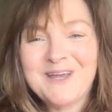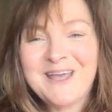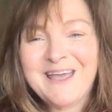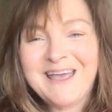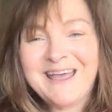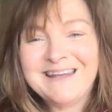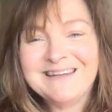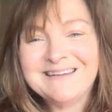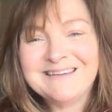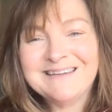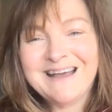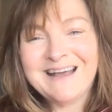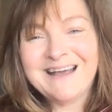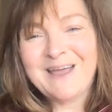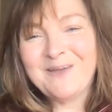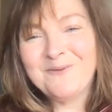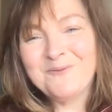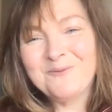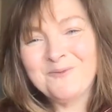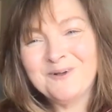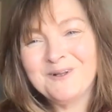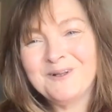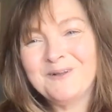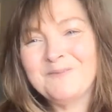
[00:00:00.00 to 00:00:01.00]
and I
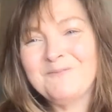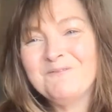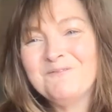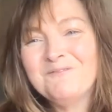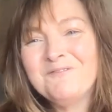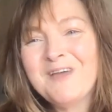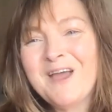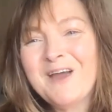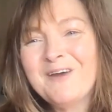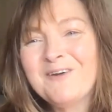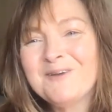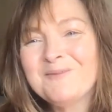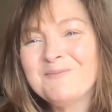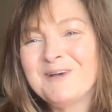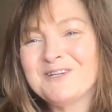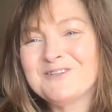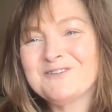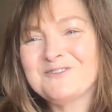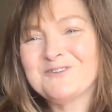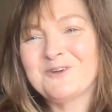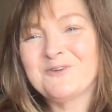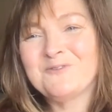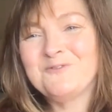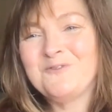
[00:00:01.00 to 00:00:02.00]
will very
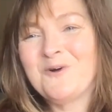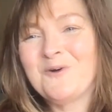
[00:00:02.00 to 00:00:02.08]
much look